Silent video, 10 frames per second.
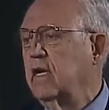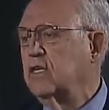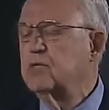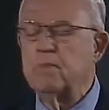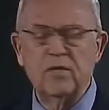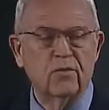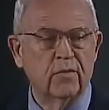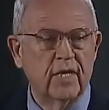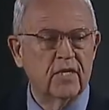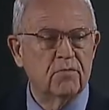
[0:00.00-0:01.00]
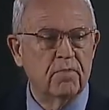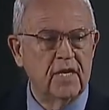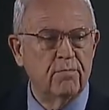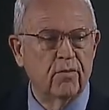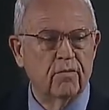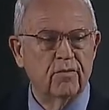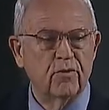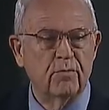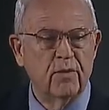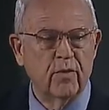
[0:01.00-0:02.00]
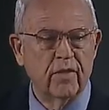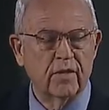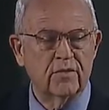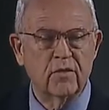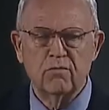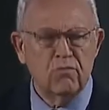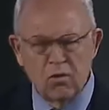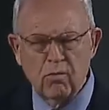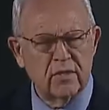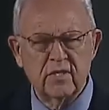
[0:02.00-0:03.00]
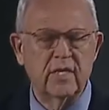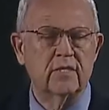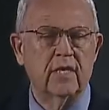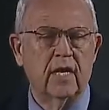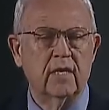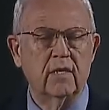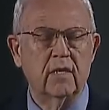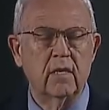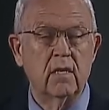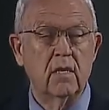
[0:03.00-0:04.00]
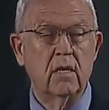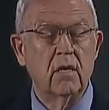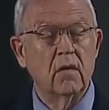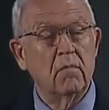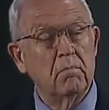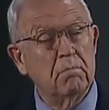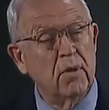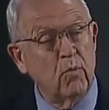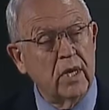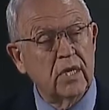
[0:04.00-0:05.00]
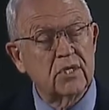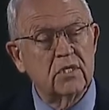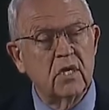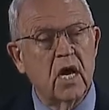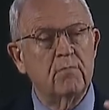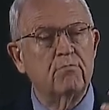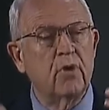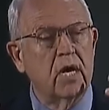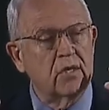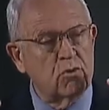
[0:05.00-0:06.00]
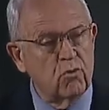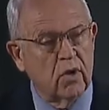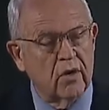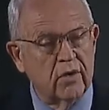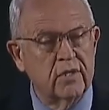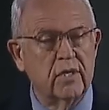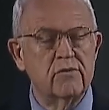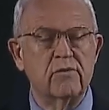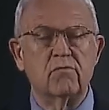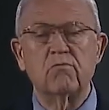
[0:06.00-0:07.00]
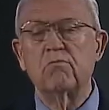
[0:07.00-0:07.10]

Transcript: special needs people to be with us. No one says that. But when it's not brought to our attention,